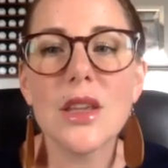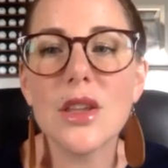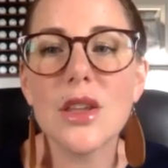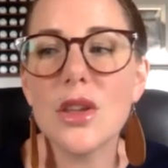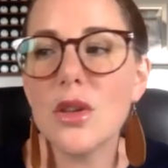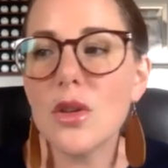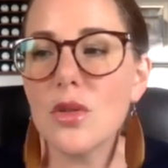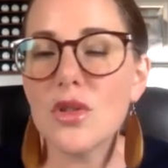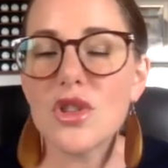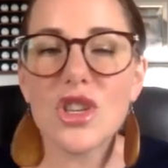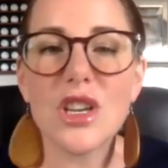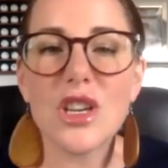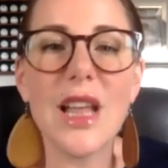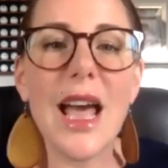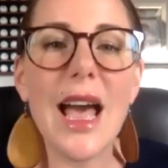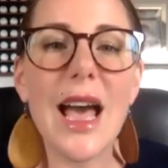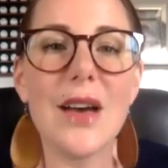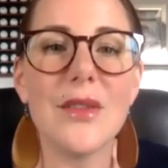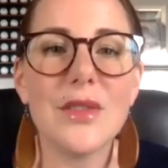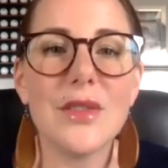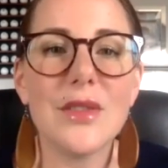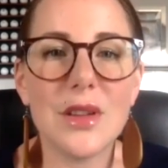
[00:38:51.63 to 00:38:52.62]
You should
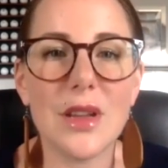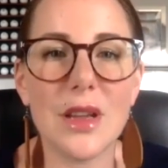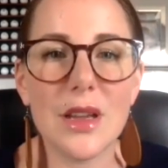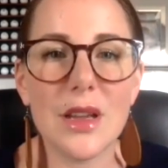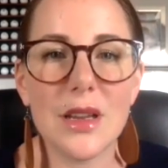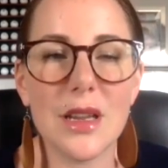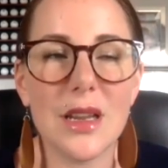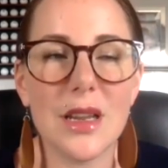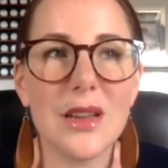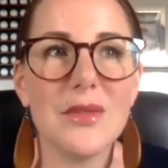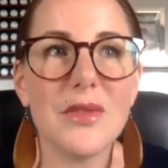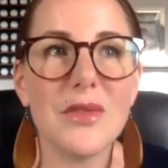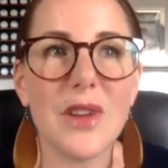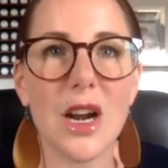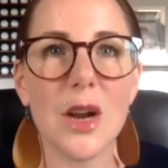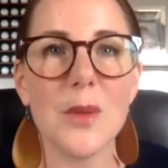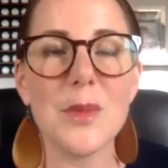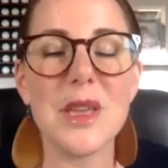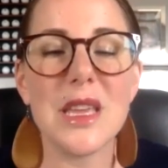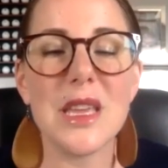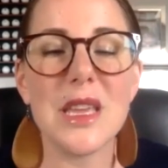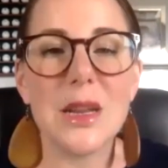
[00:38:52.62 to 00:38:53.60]
have an
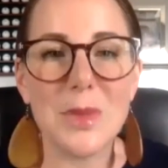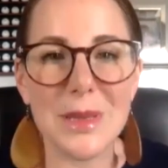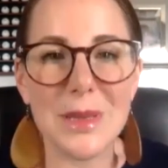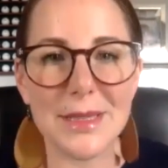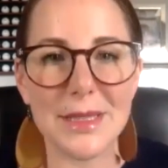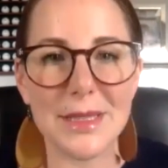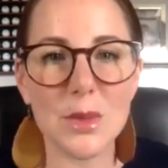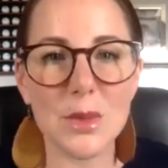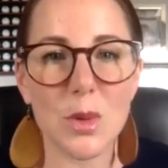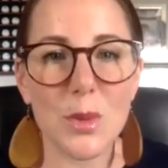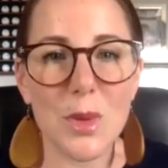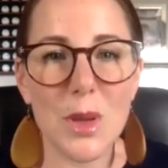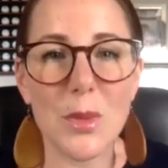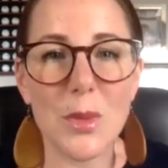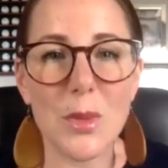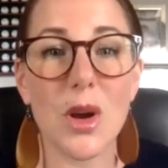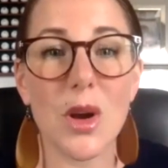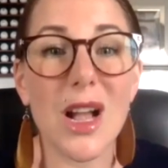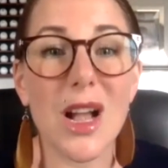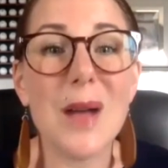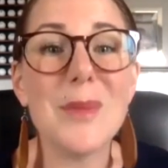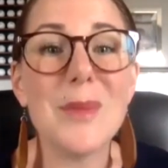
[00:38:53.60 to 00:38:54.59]
environment in a business where people
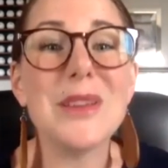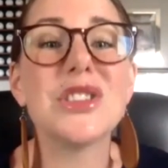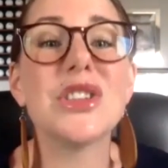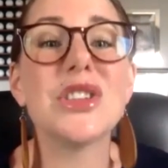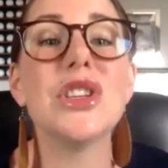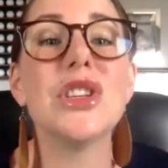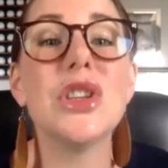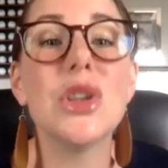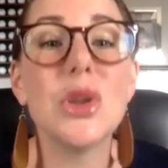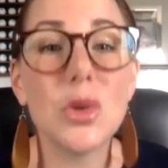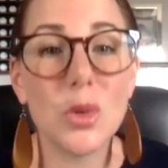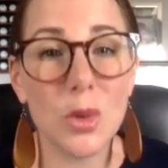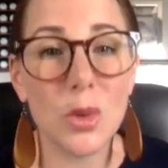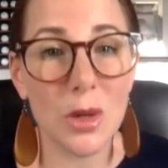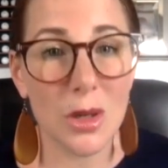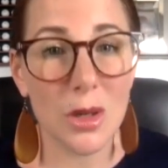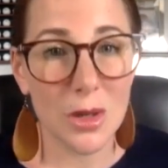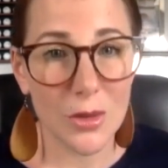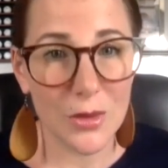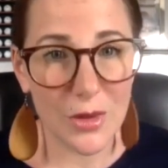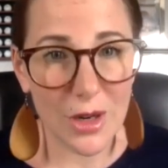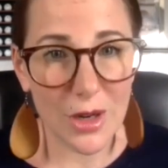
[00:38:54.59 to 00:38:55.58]
are coming to you
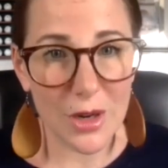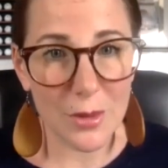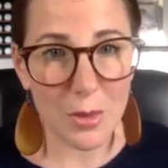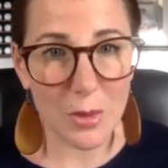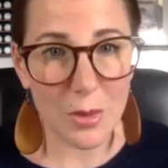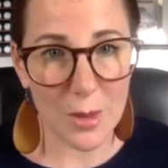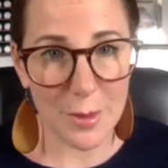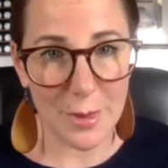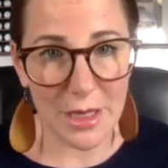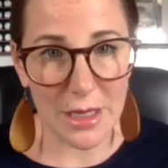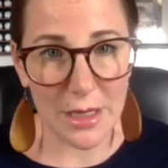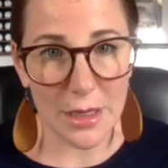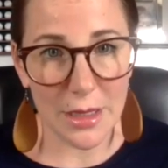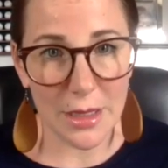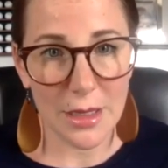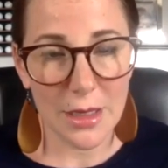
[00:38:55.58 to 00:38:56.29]
for employment.